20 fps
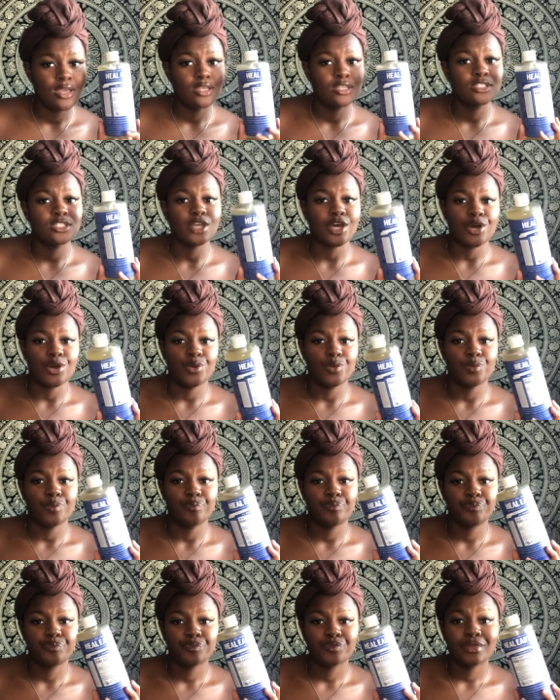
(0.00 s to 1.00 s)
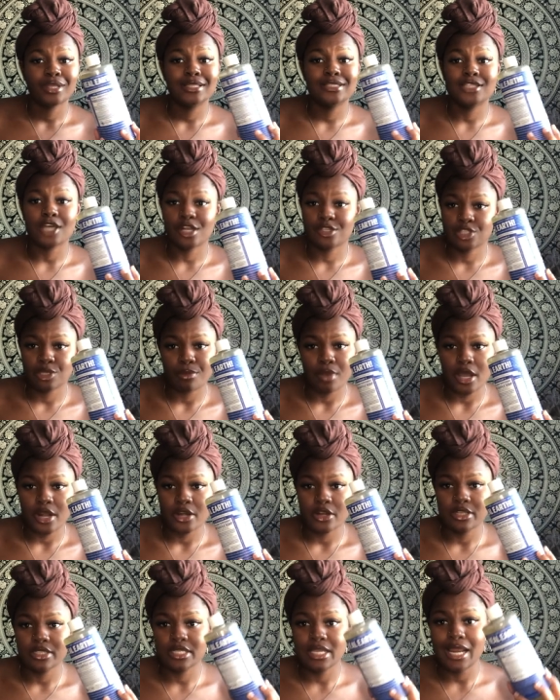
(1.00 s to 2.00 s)
So Dr.
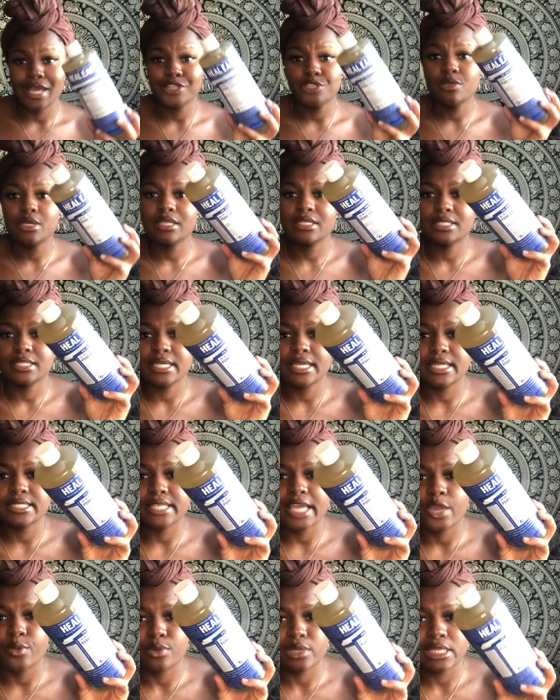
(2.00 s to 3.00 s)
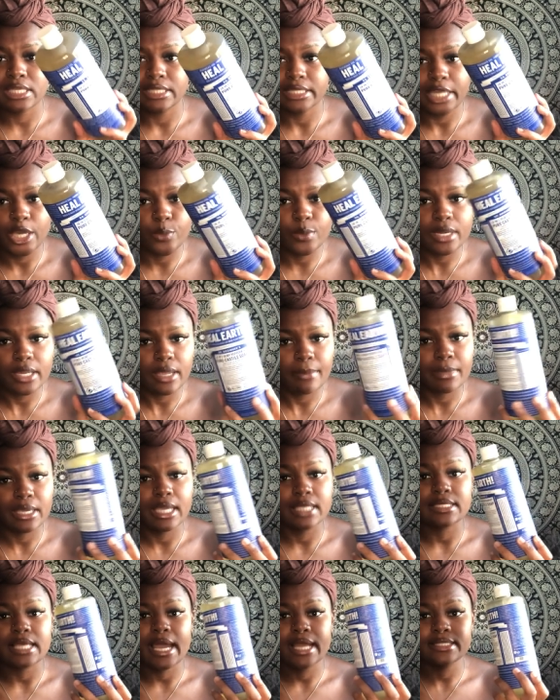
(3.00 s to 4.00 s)
Bronner's, and as you can see, it's like really liquidy
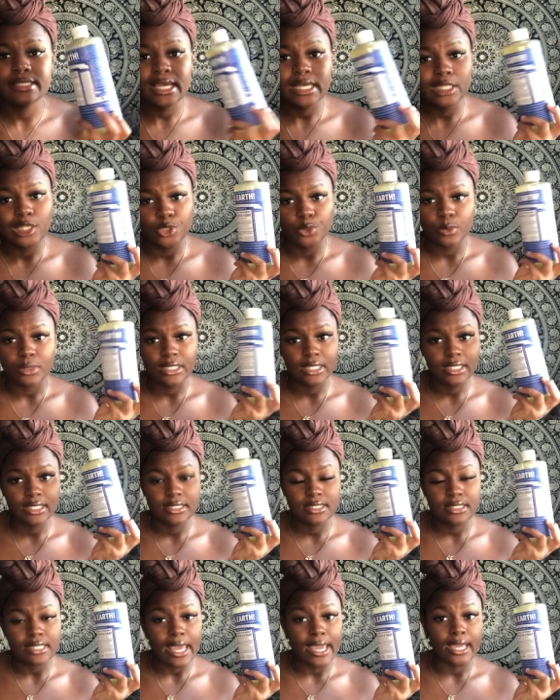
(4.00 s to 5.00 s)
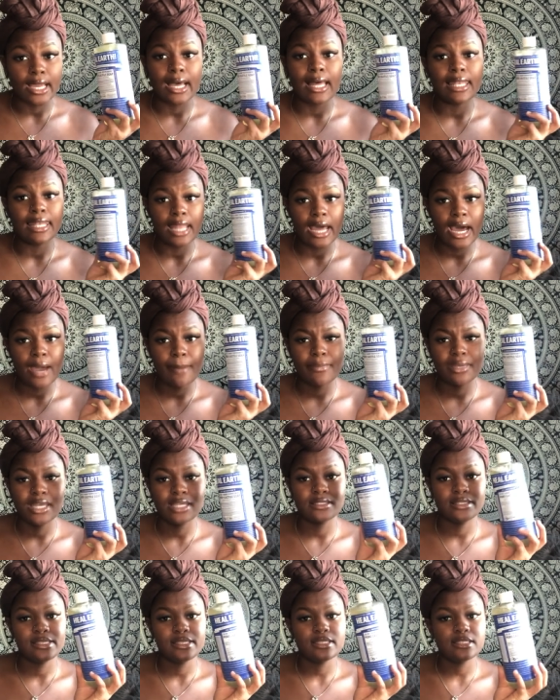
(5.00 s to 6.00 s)
because I dilute this like a lot
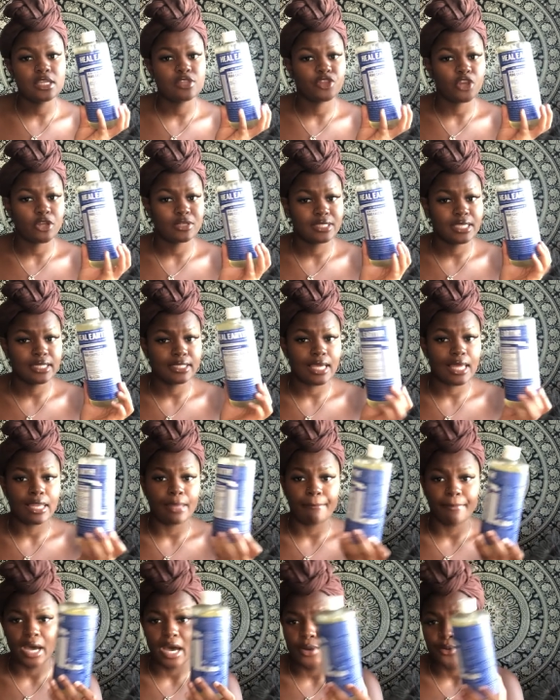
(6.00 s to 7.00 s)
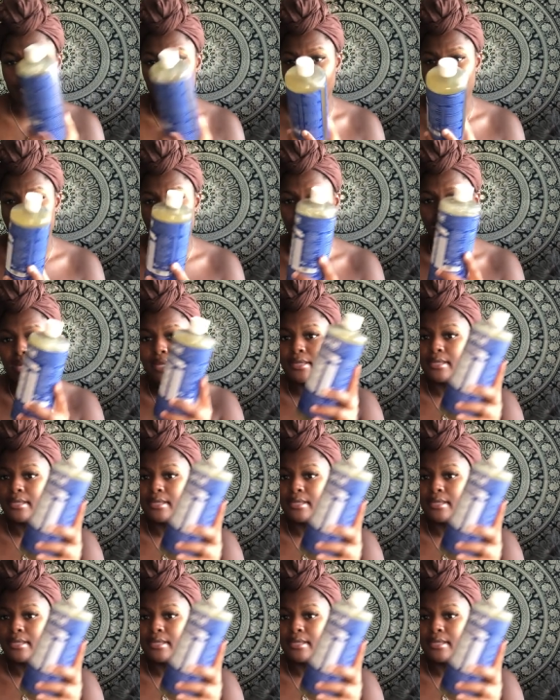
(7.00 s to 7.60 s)
because this is a $13 bottle, but